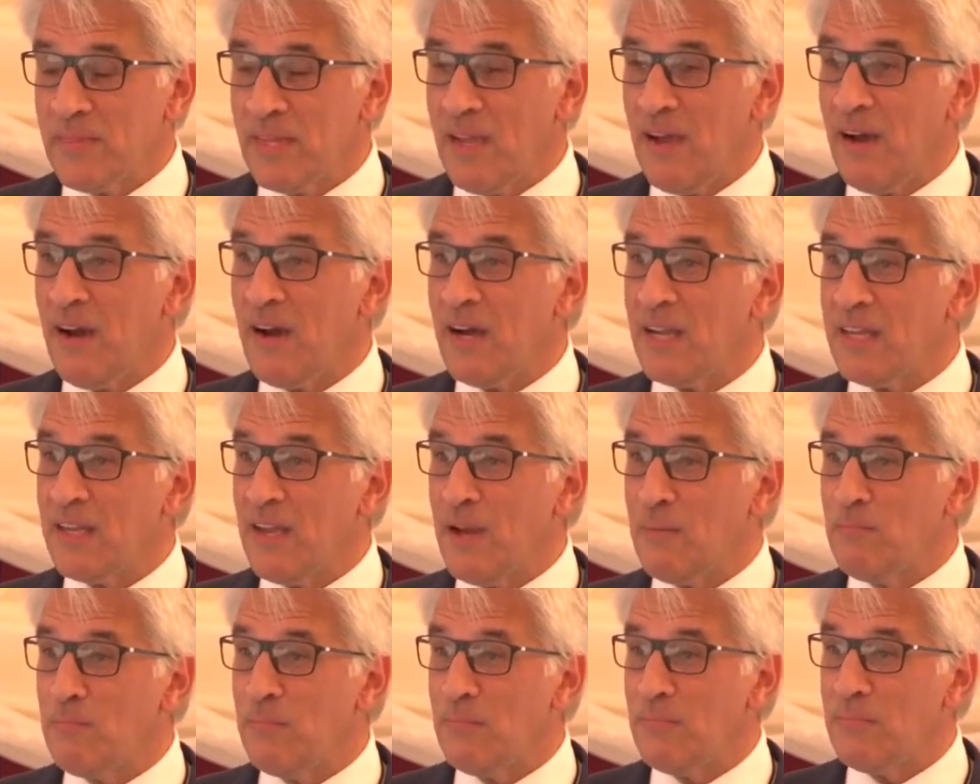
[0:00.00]

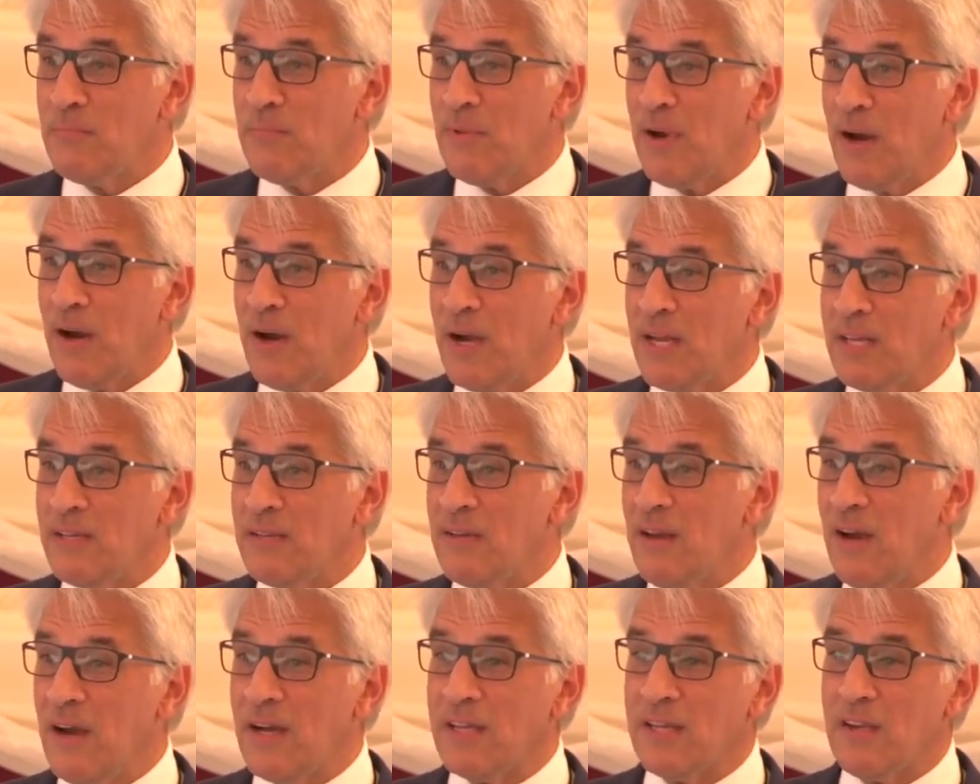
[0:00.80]

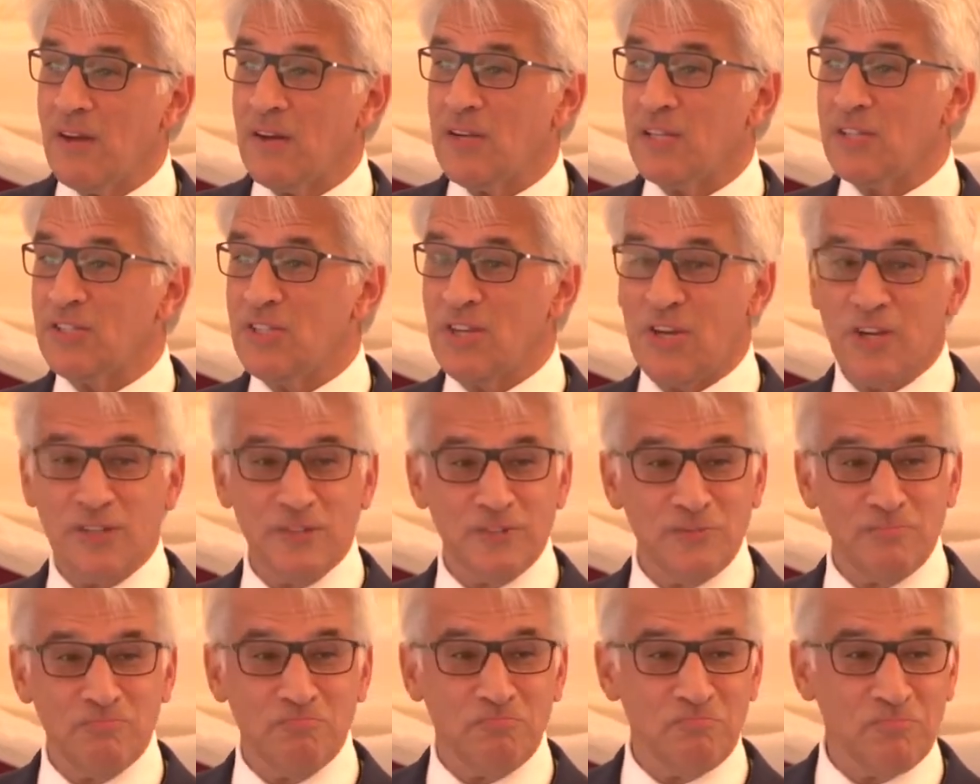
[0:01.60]
I got a
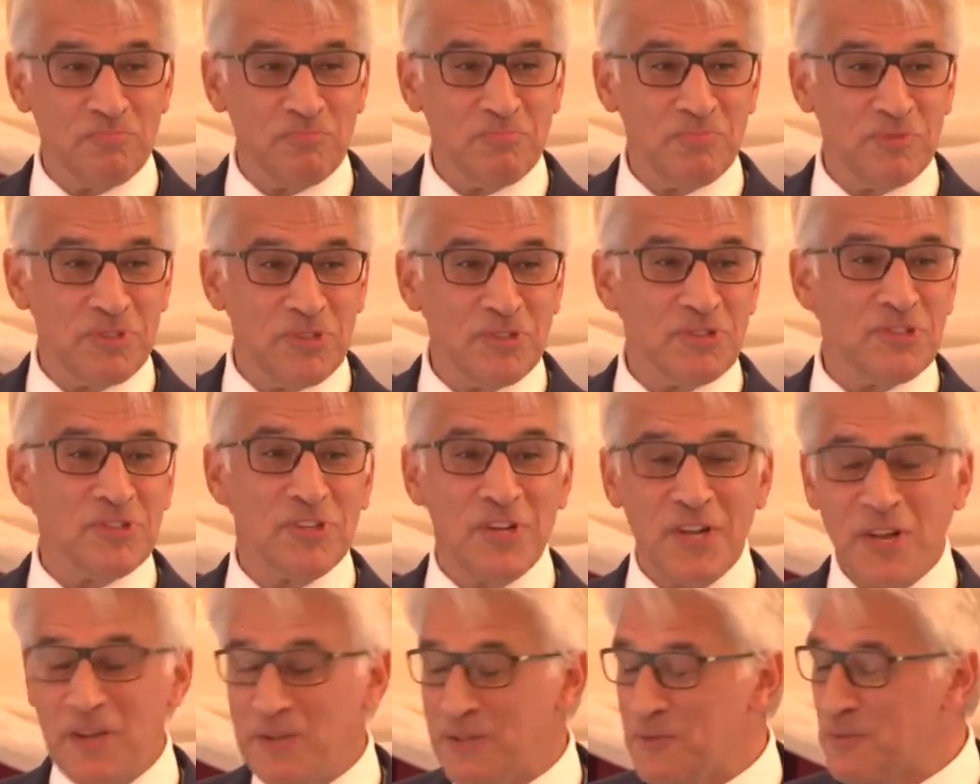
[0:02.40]
chance, just to
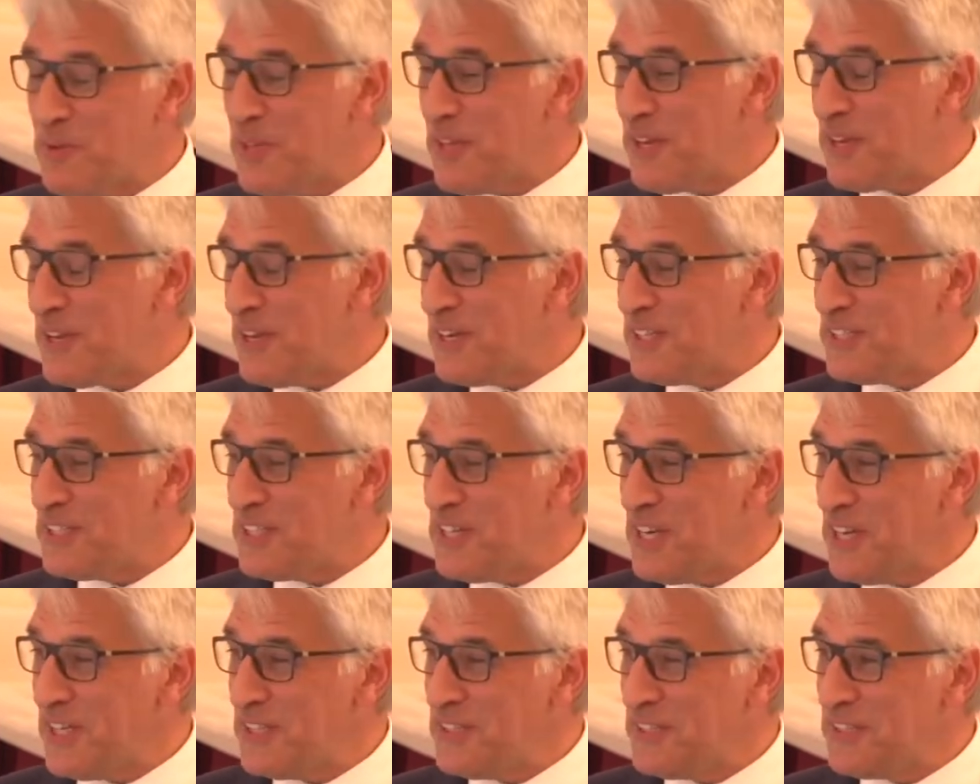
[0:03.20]
close with, I got a
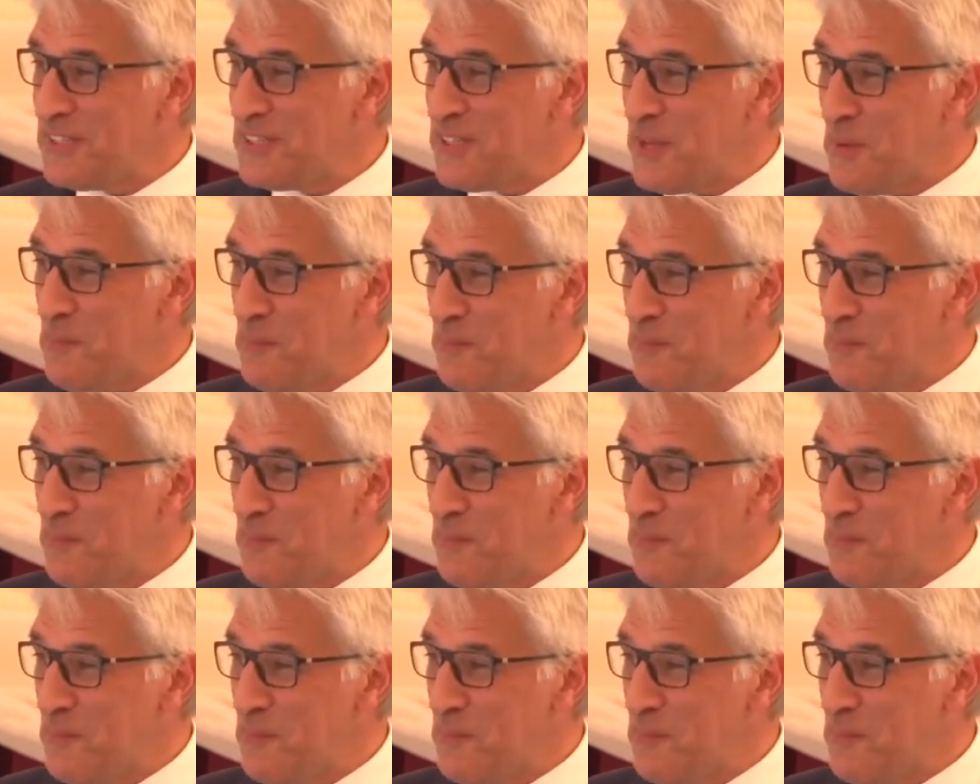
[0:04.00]
chance